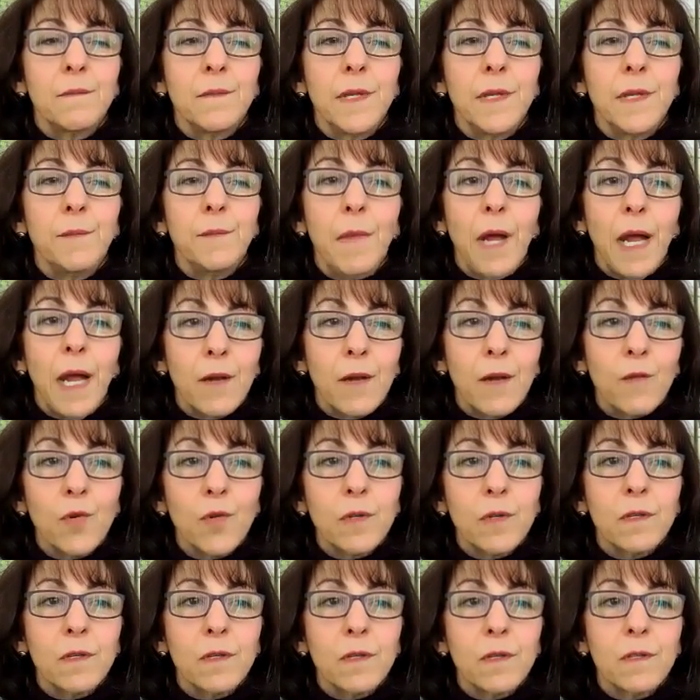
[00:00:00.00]
in my
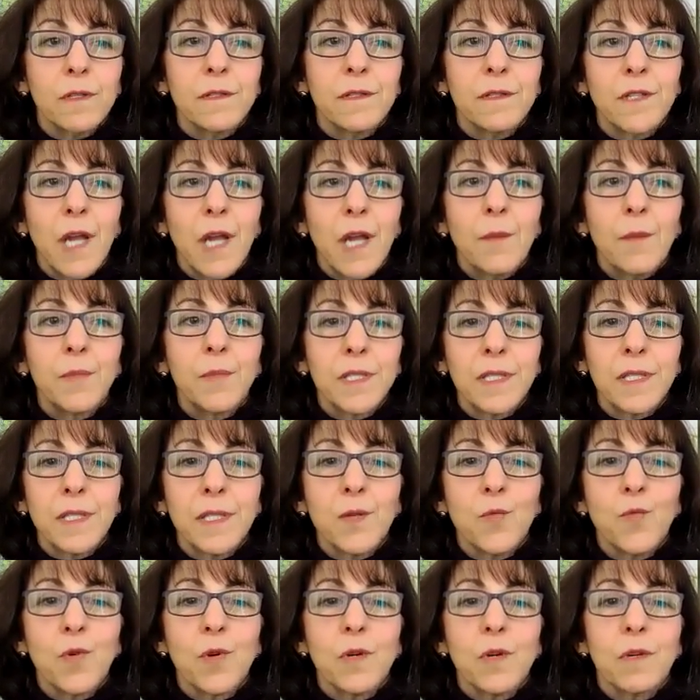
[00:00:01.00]
world, in the
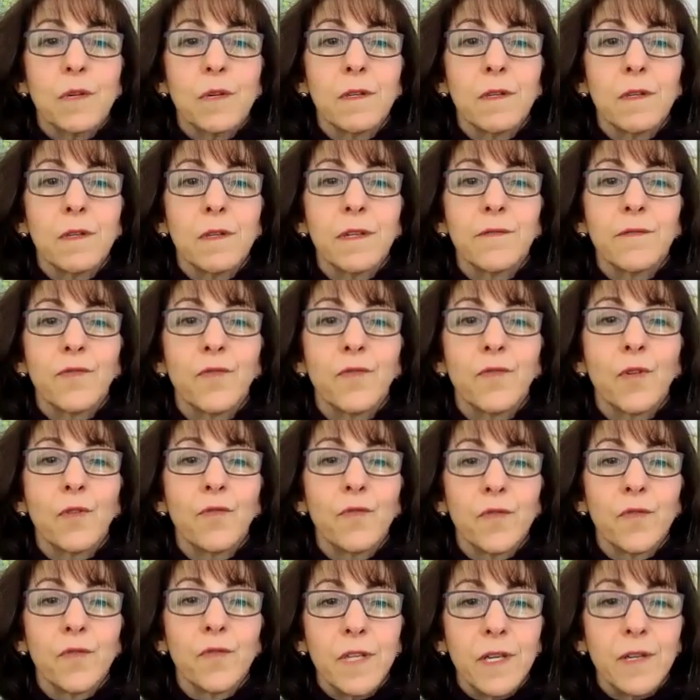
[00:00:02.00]
chaplaincy world, for
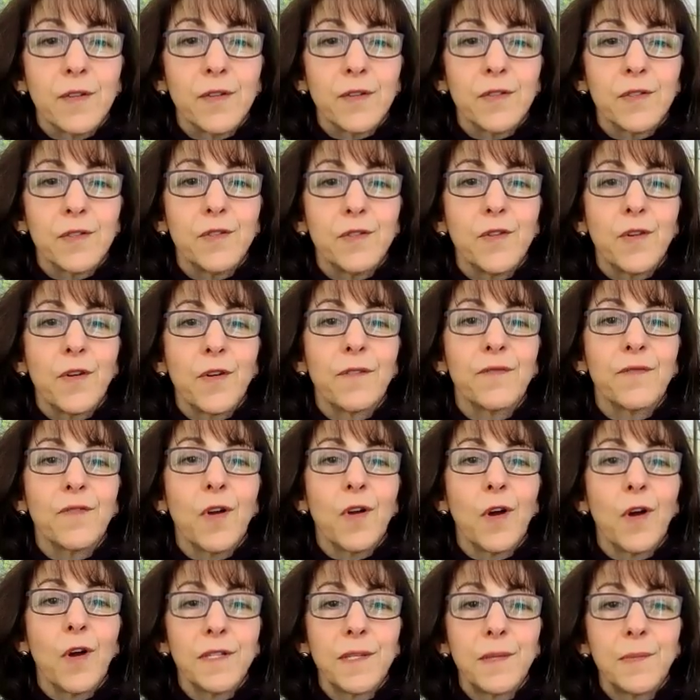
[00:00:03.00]
over the years, I've
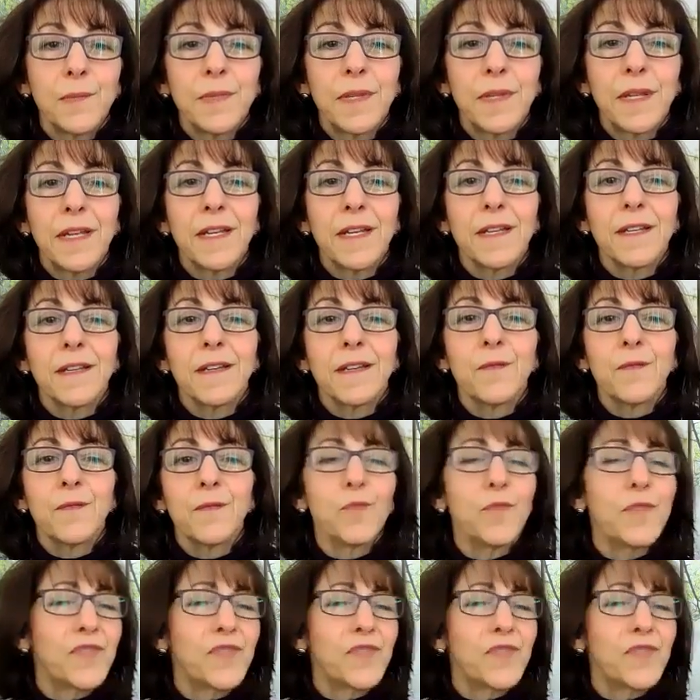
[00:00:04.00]
contemplated, and
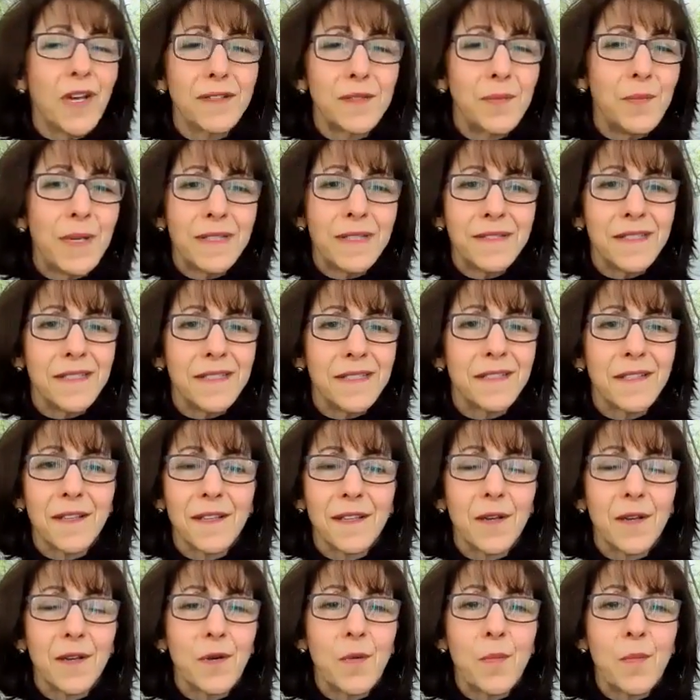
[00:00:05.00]
we've talked about this a
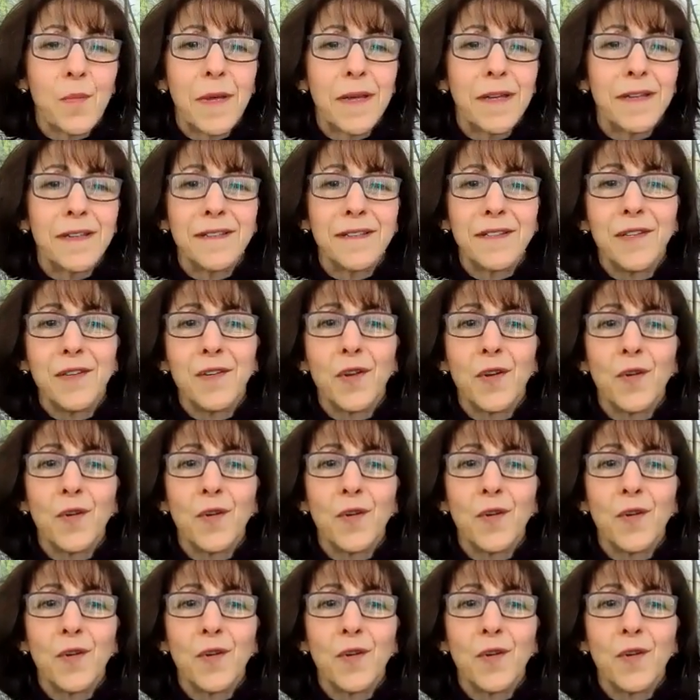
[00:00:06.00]
little bit,